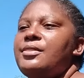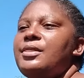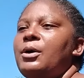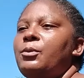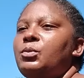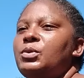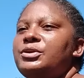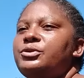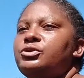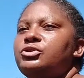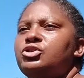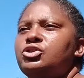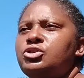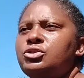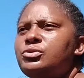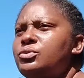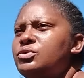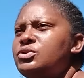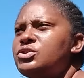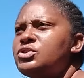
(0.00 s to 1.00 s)
that we could
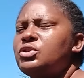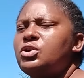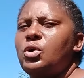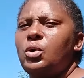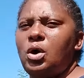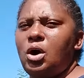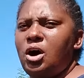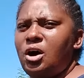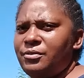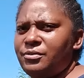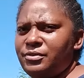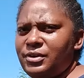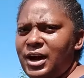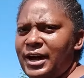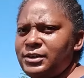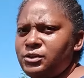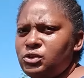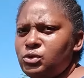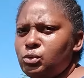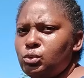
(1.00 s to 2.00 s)
choose to go off
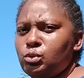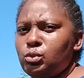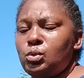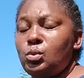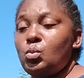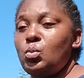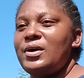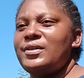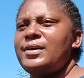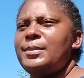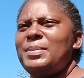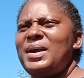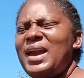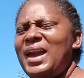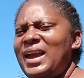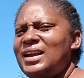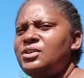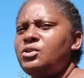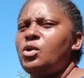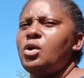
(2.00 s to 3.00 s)
and do, whether
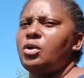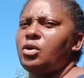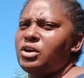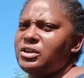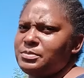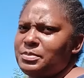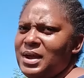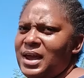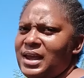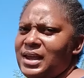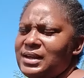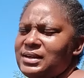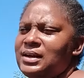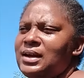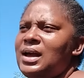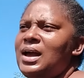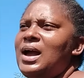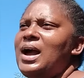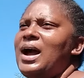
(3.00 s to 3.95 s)
paid or unpaid,